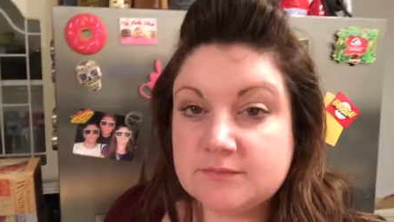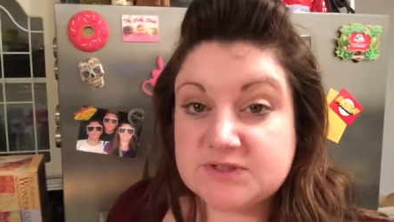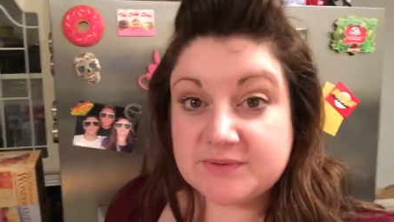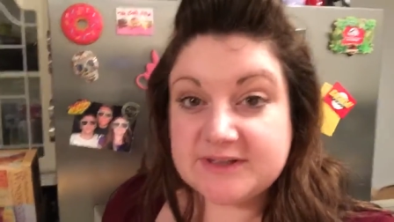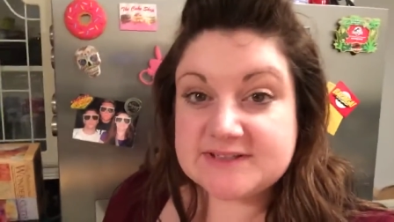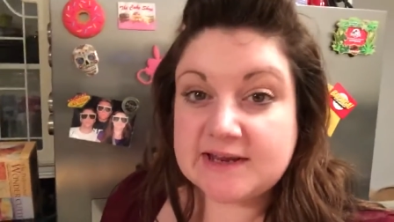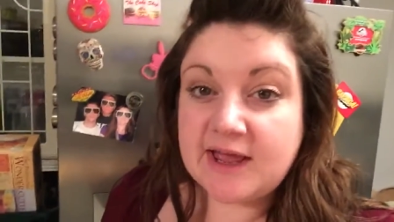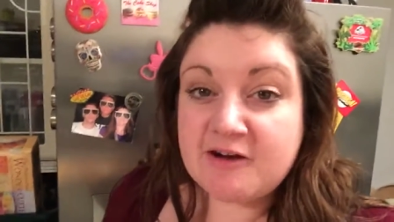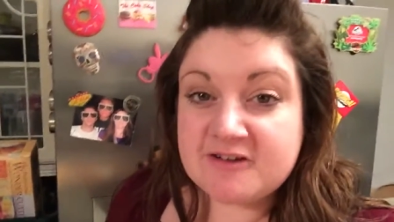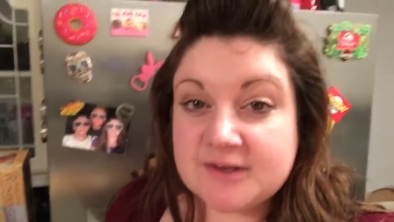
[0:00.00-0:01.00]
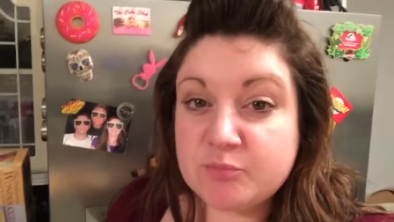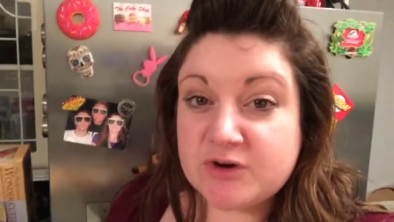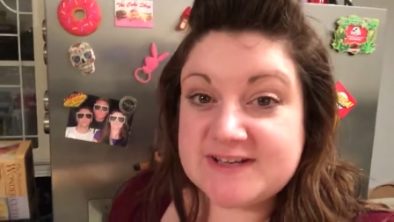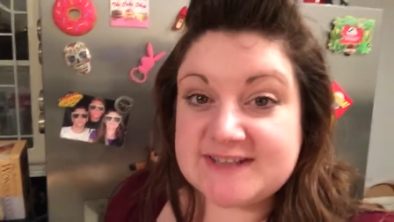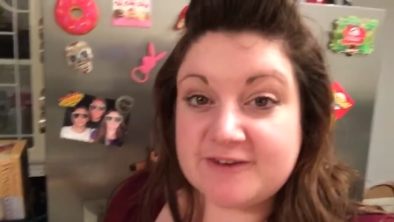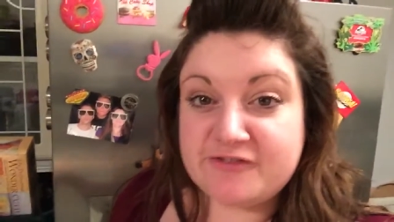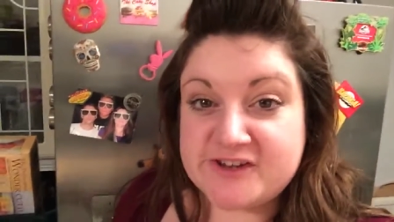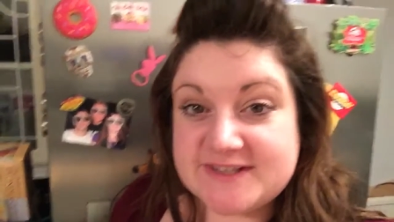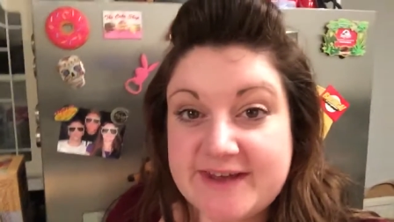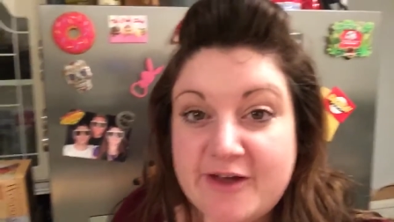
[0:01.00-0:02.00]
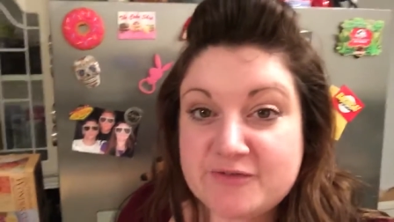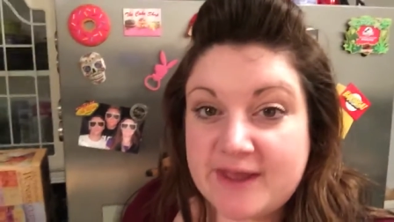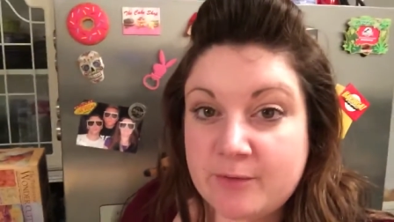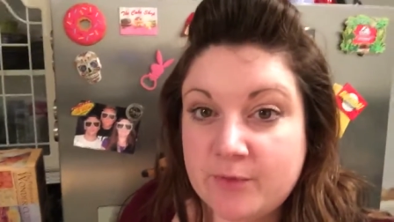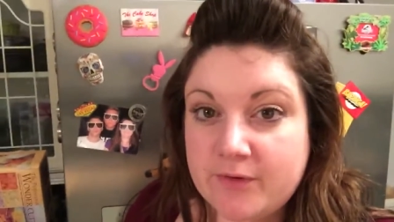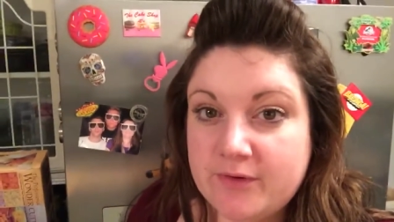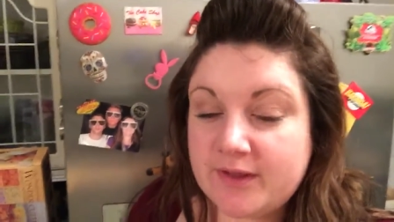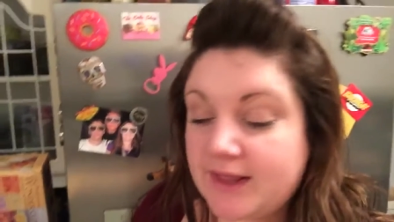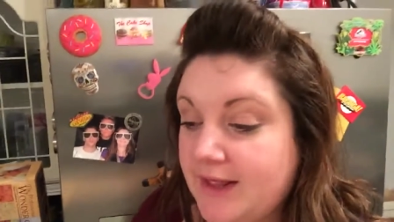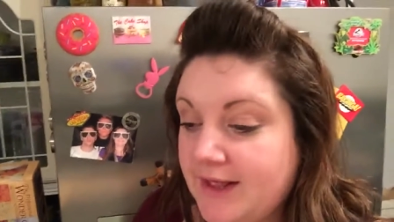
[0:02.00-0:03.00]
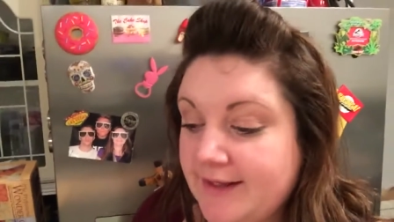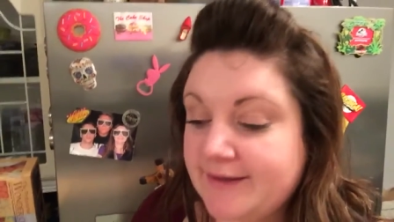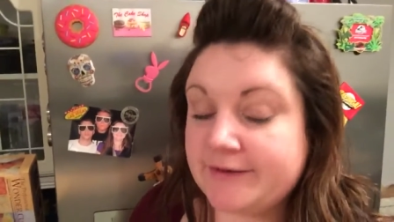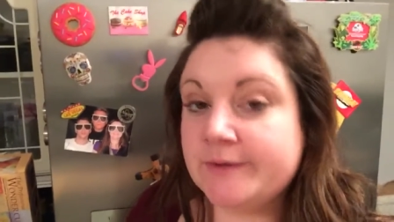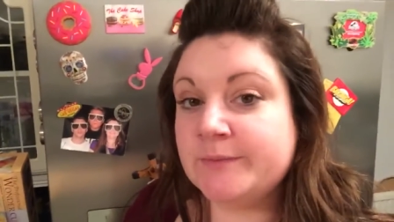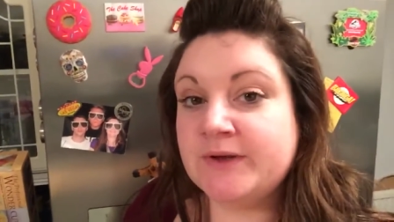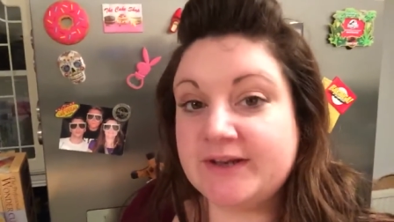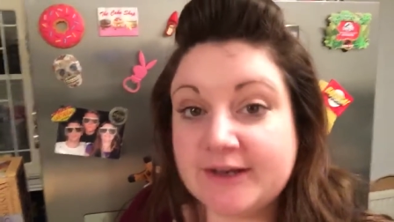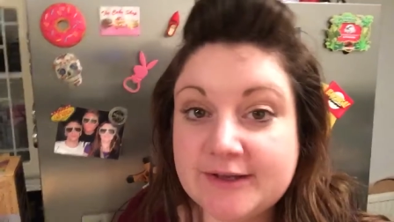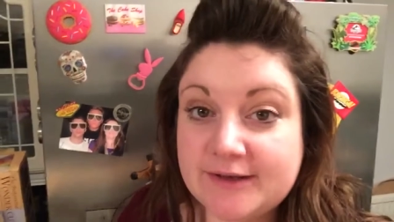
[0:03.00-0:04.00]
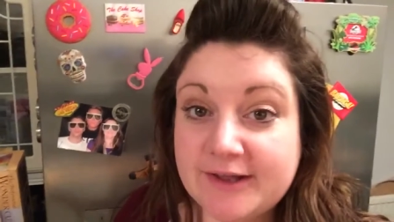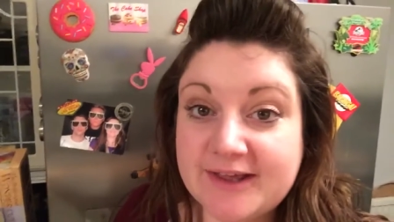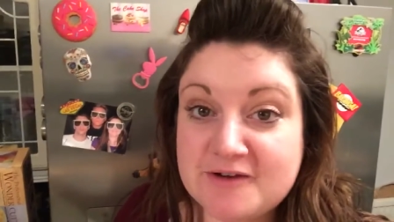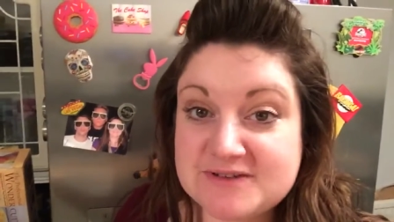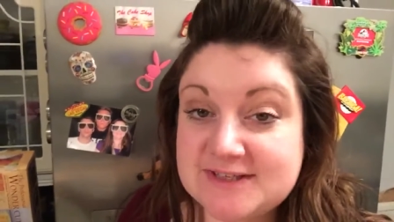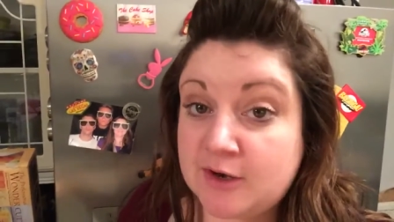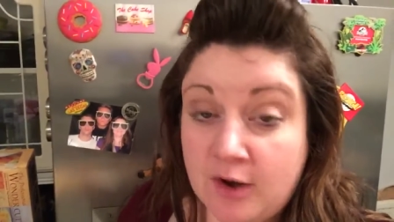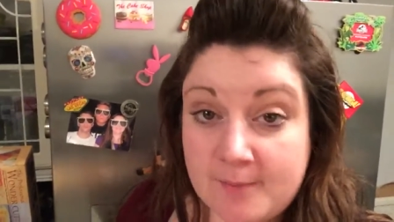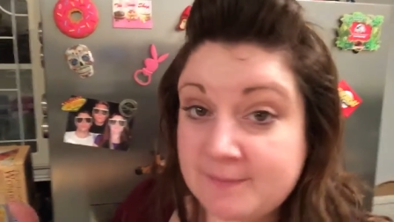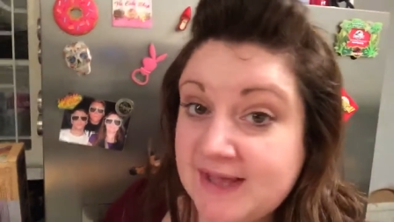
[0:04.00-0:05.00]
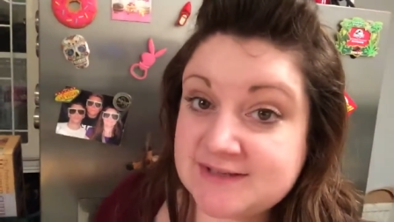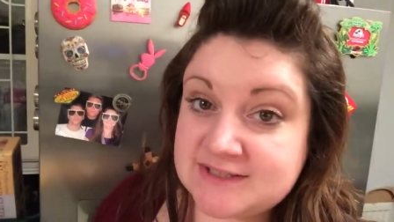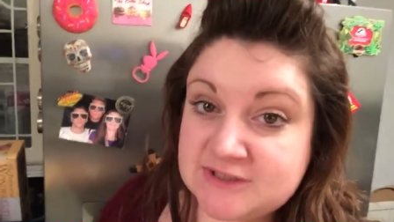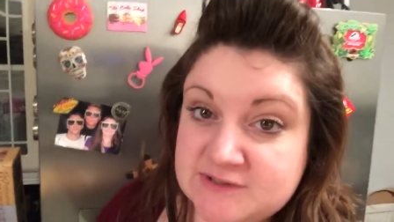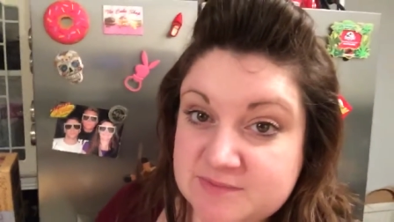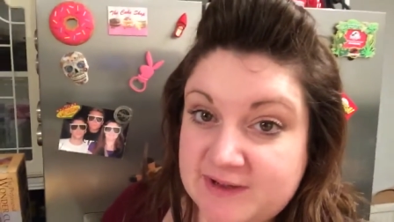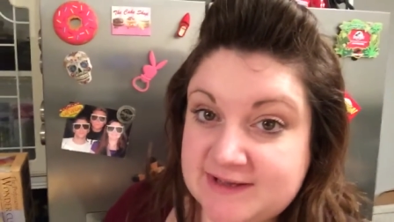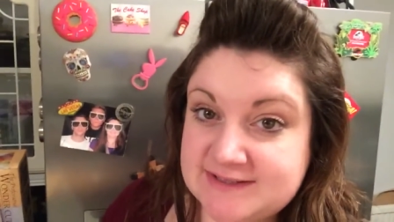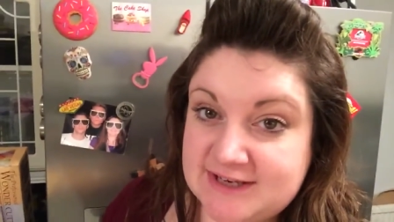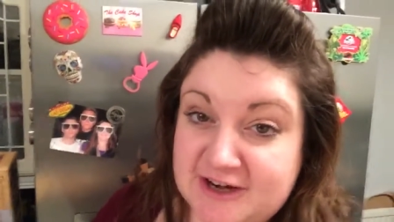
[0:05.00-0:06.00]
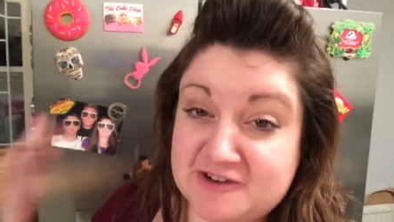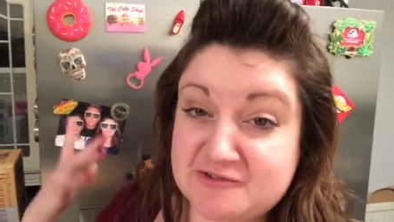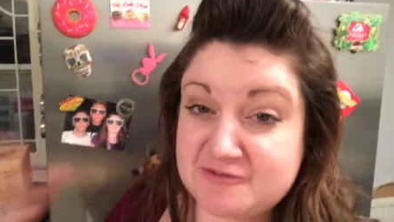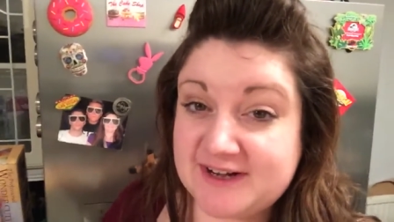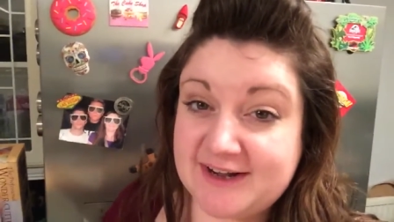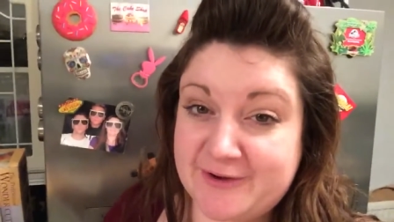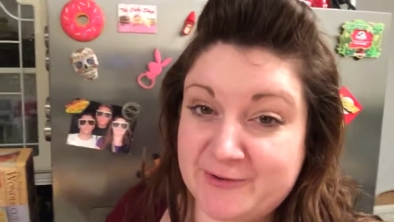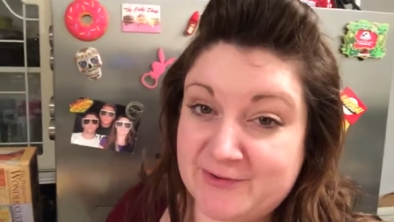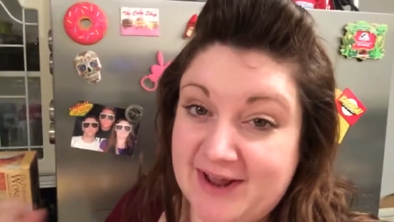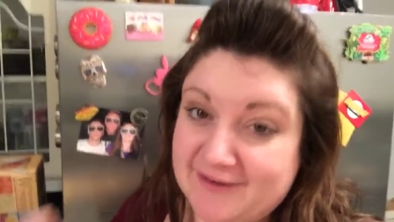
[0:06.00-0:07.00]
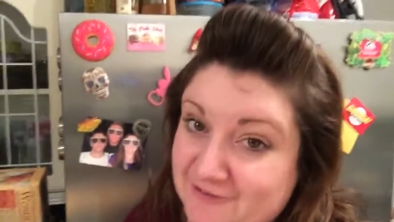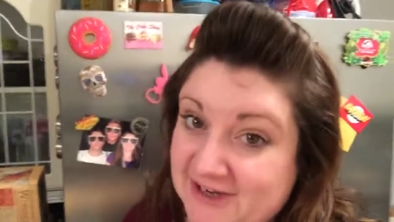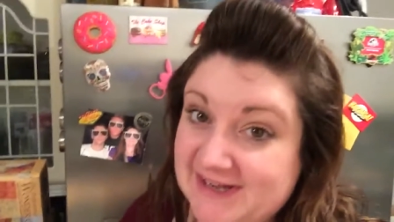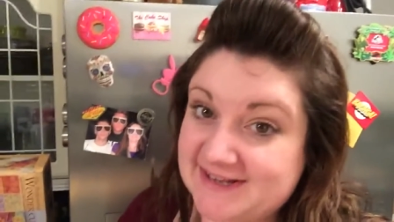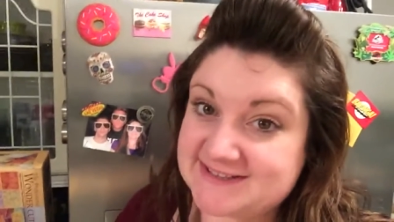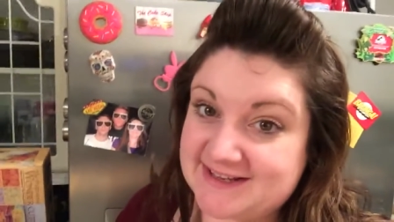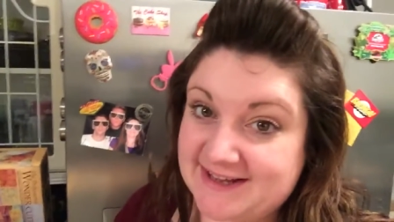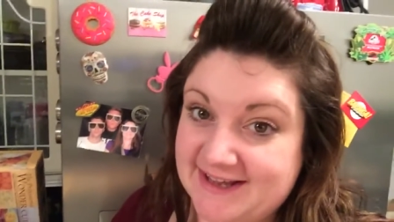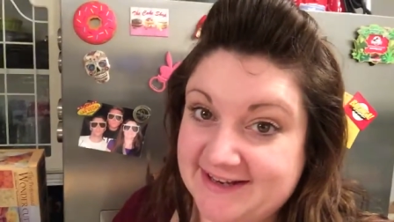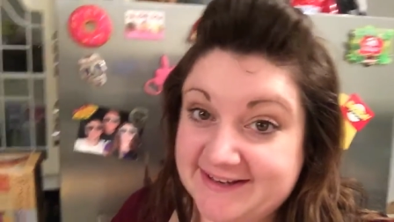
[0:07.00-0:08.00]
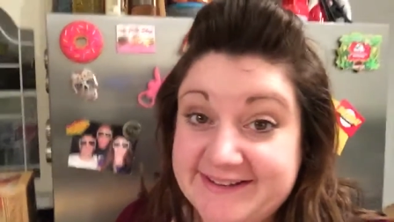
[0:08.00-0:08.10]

So it looks like Aaron and Breeze had fun today on their walk. And um, like Aaron said, amazing news about his dad. It's really cool and really exciting.